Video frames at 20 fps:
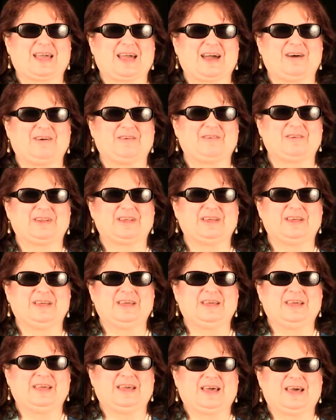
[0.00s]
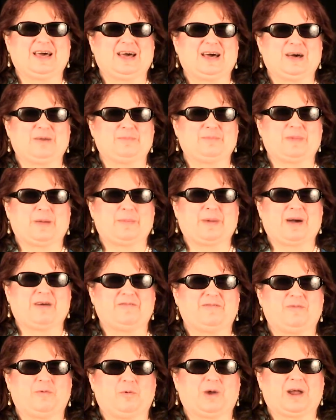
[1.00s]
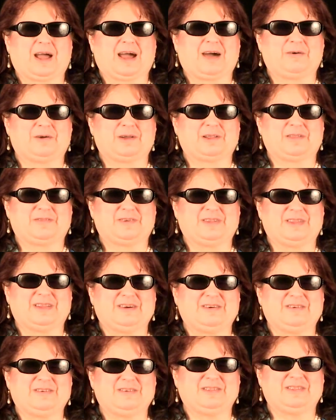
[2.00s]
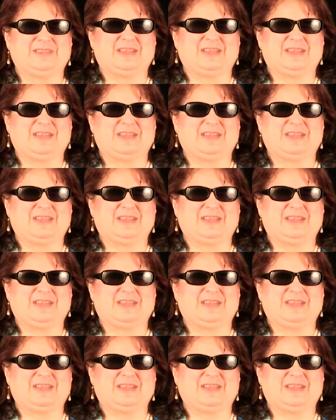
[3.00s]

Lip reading: out about 4 hours for those.